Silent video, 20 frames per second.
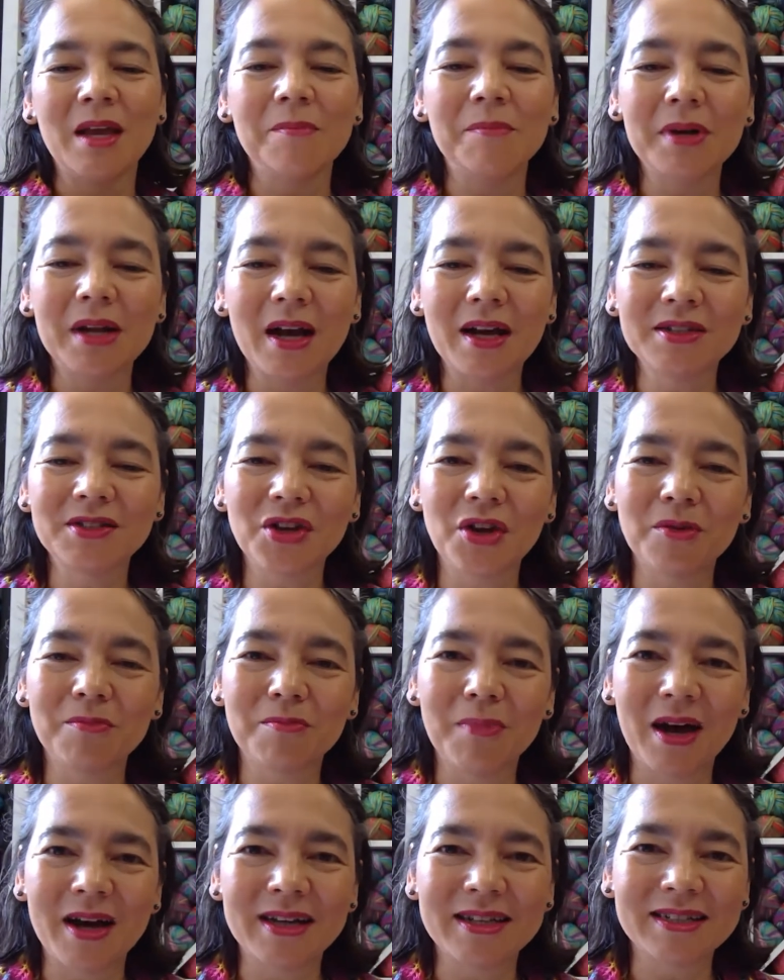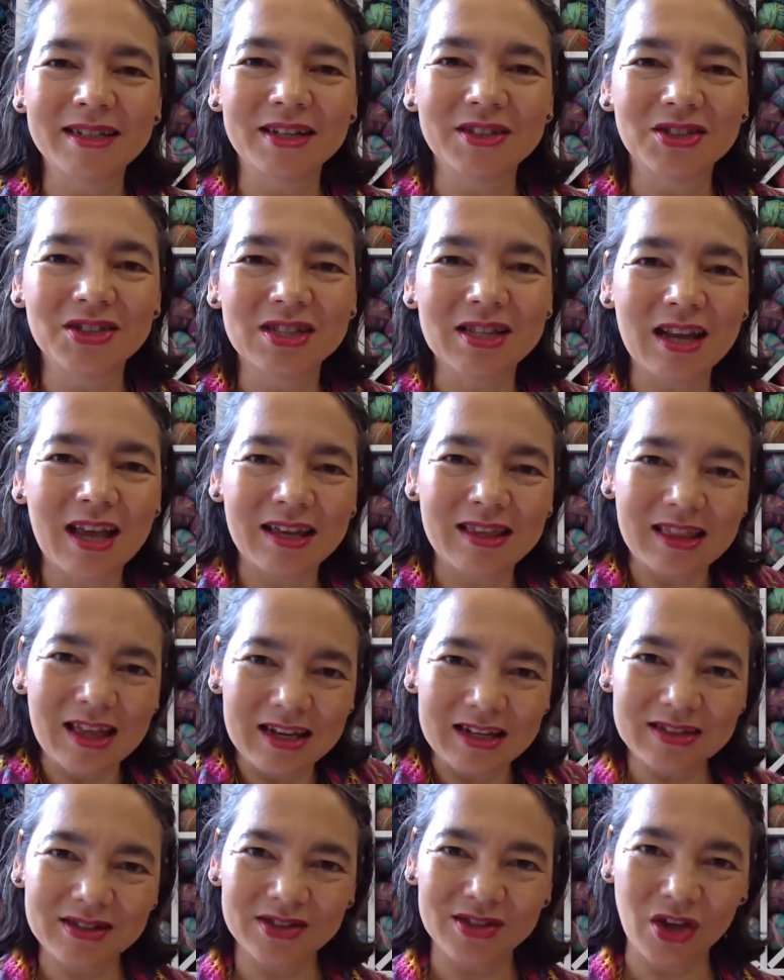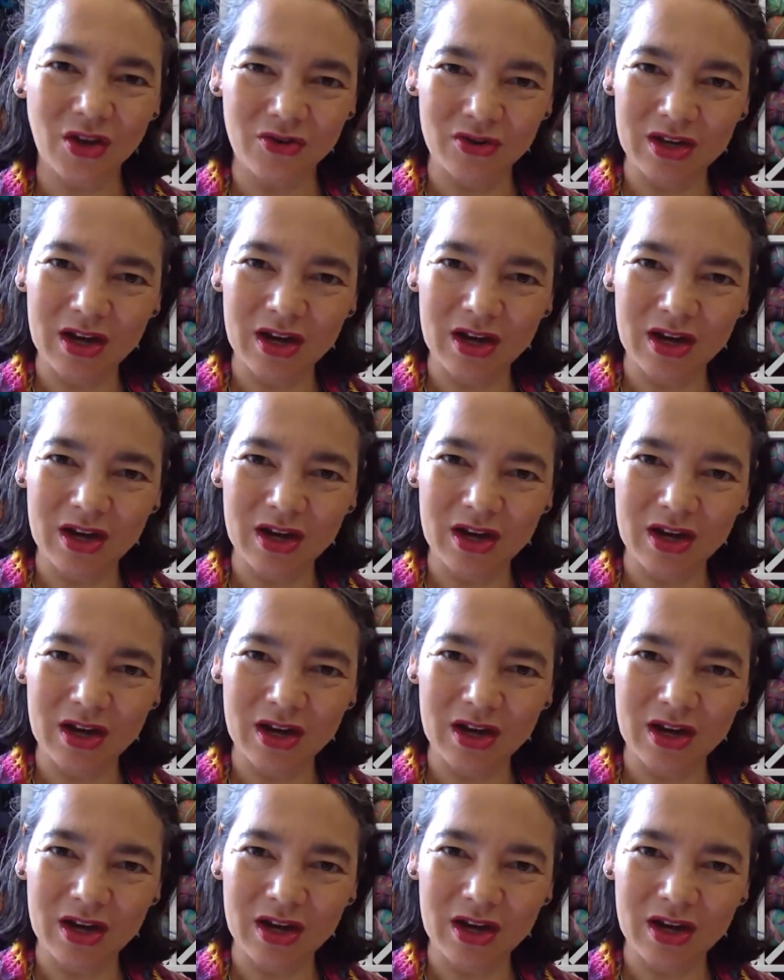But I don't mind. I just like that it's so